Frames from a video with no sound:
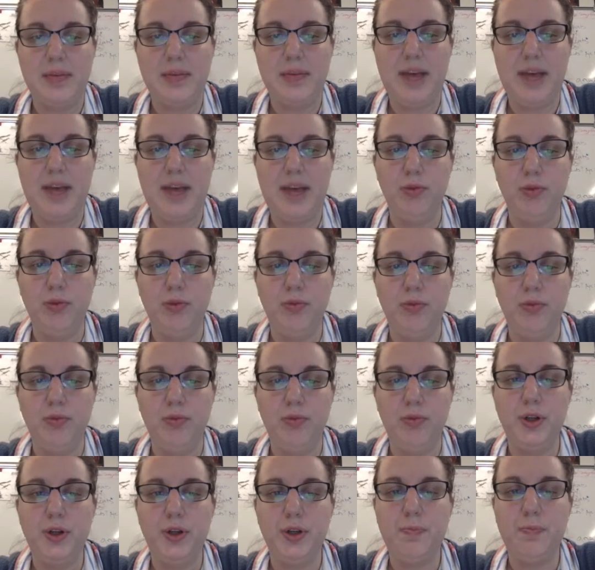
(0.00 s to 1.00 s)

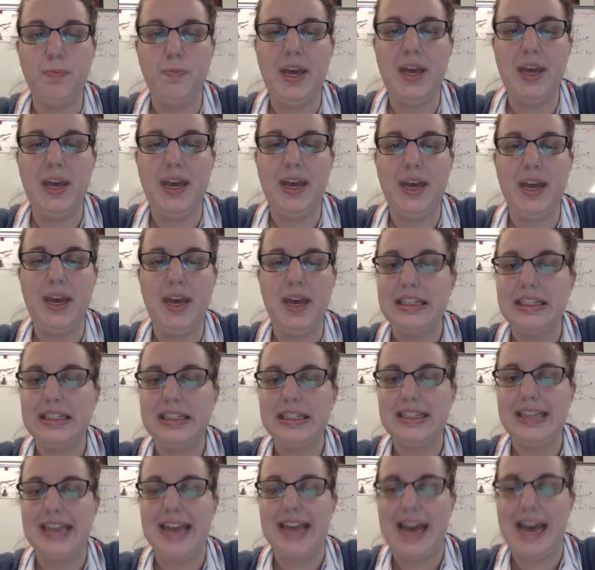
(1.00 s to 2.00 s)
helpful pink
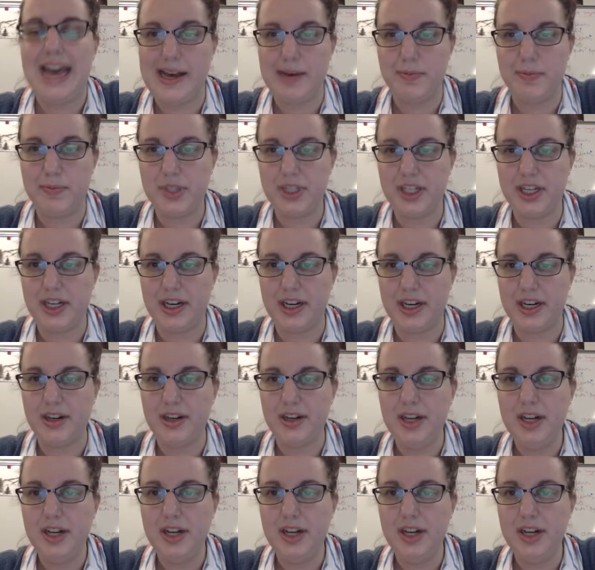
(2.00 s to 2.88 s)
tabs here,